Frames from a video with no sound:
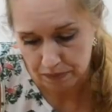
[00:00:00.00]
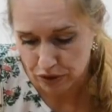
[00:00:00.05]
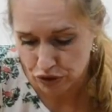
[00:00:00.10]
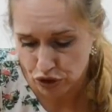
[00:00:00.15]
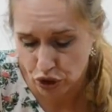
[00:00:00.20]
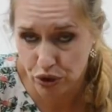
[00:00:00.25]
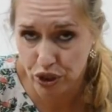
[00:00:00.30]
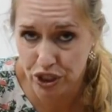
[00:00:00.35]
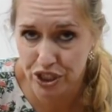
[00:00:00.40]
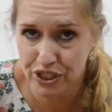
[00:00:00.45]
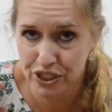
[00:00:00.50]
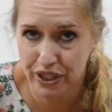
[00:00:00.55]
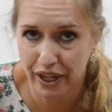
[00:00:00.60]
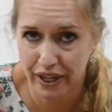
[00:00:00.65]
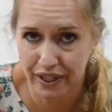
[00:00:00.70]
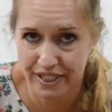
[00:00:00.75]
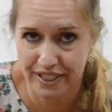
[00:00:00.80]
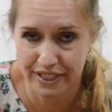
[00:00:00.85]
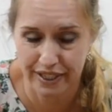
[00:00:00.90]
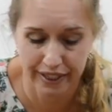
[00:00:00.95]
So just
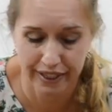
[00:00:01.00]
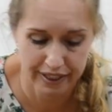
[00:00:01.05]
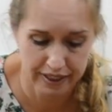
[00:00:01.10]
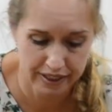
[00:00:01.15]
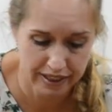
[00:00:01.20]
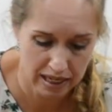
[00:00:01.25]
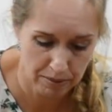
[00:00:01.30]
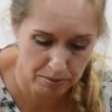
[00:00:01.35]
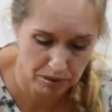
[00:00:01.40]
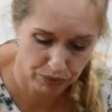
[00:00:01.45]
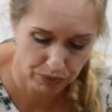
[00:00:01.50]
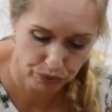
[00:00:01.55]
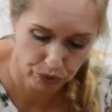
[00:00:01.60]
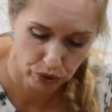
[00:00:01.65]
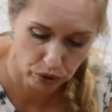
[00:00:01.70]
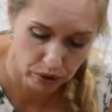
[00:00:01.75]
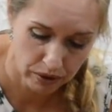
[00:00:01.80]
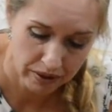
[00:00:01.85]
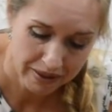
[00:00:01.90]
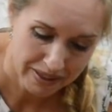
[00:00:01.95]
start the day
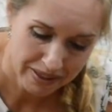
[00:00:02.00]
before